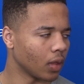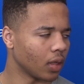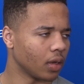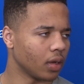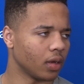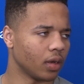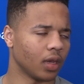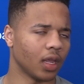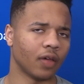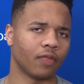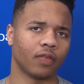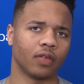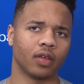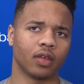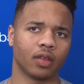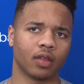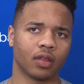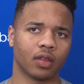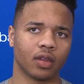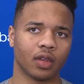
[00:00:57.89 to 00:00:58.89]
your mindset?
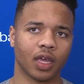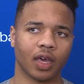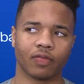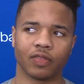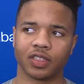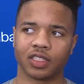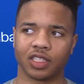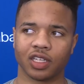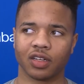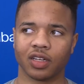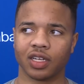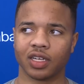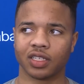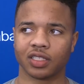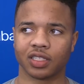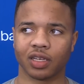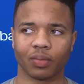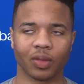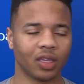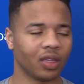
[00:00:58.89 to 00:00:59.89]
Definitely, definitely still
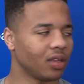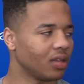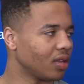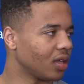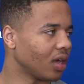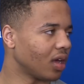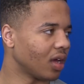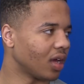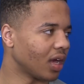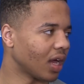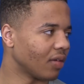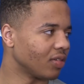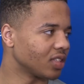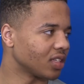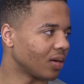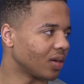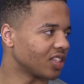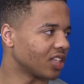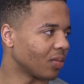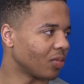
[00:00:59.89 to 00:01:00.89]
is. I mean, uh, every
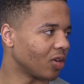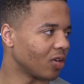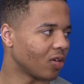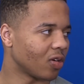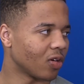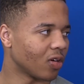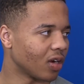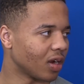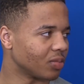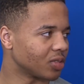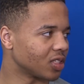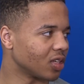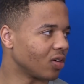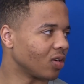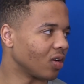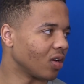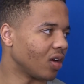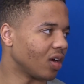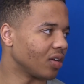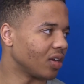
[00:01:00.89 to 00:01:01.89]
time I step on the court, I'm still
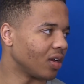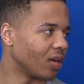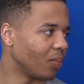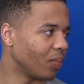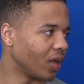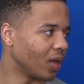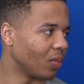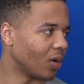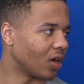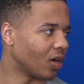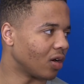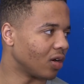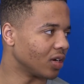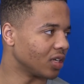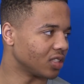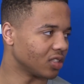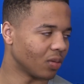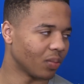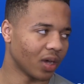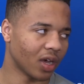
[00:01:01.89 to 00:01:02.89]
going to go out there and play my
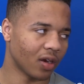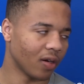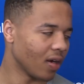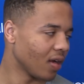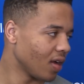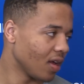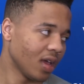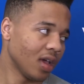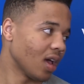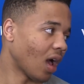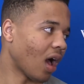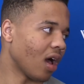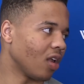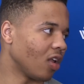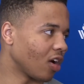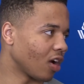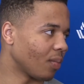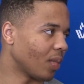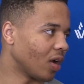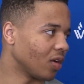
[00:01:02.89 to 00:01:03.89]
hardest no matter how
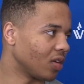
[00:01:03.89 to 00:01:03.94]
long I'm